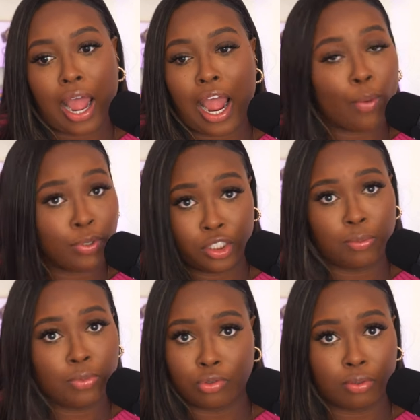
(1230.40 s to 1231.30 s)
I was just
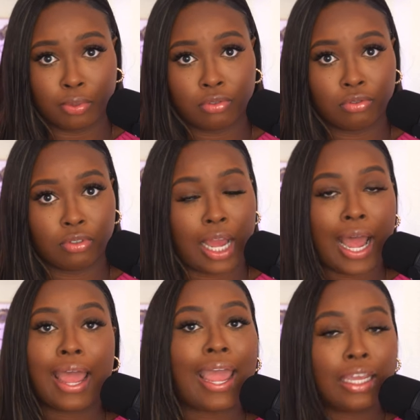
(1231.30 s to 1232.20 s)
miserable.
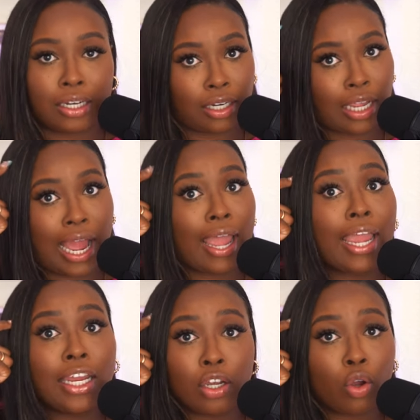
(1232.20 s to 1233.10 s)
I hated it. I
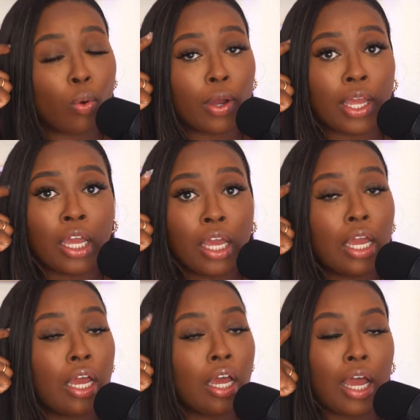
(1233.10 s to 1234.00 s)
hated going.
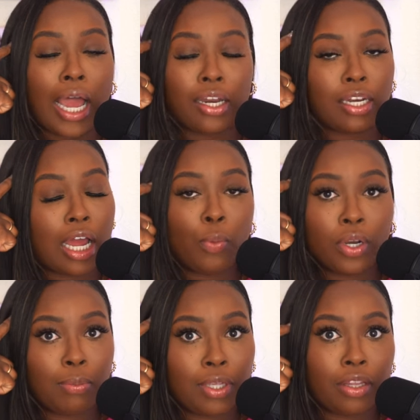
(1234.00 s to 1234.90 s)
I did not
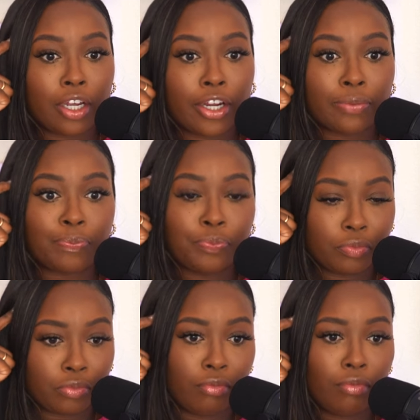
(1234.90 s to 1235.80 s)
want to be there.
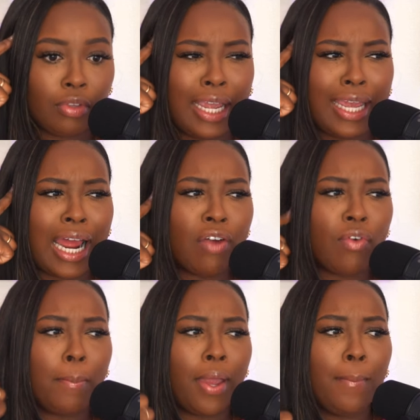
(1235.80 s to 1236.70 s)
And I
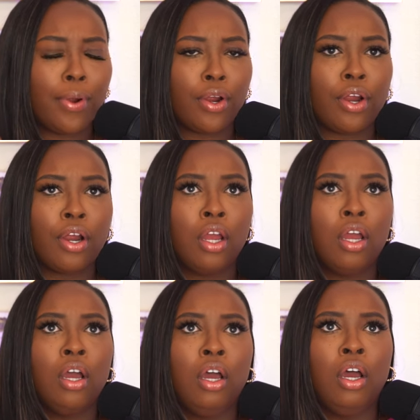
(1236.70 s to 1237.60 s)
remember
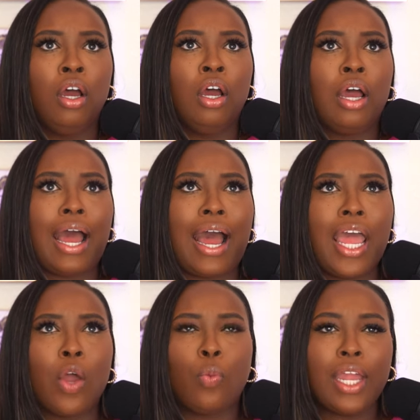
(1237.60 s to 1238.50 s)
I
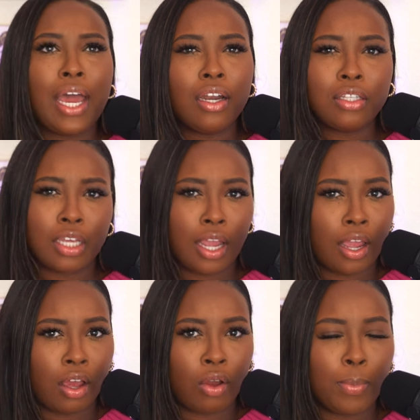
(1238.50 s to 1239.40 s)
had went out of
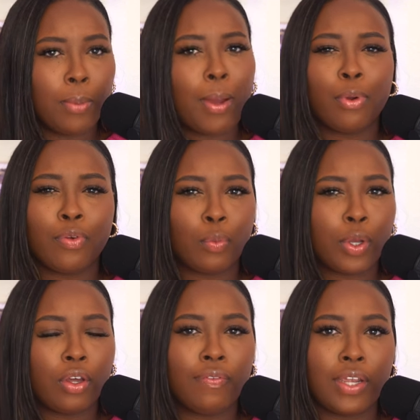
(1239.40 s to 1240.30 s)
town. Me and my boyfriend
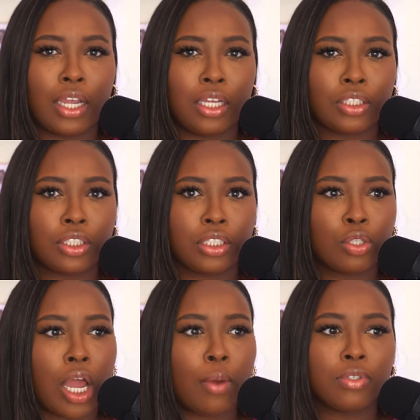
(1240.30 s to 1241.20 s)
went on a vacation.
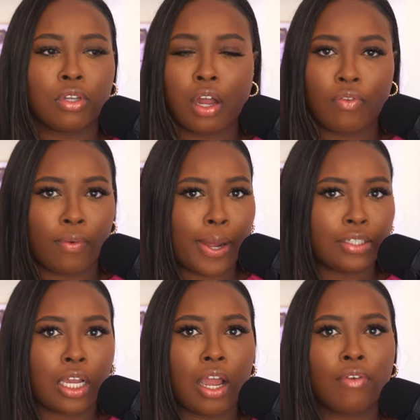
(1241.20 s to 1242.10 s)
So I was gone from my
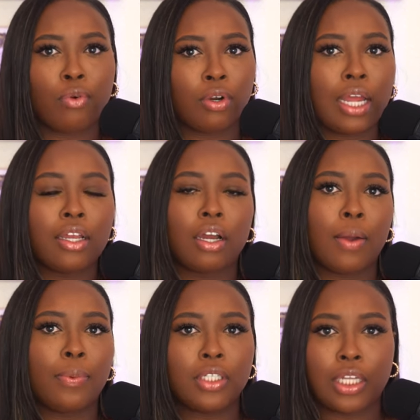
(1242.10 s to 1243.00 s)
job for like a
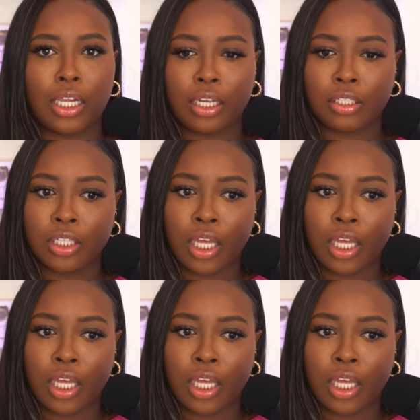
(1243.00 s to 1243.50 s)
couple of days.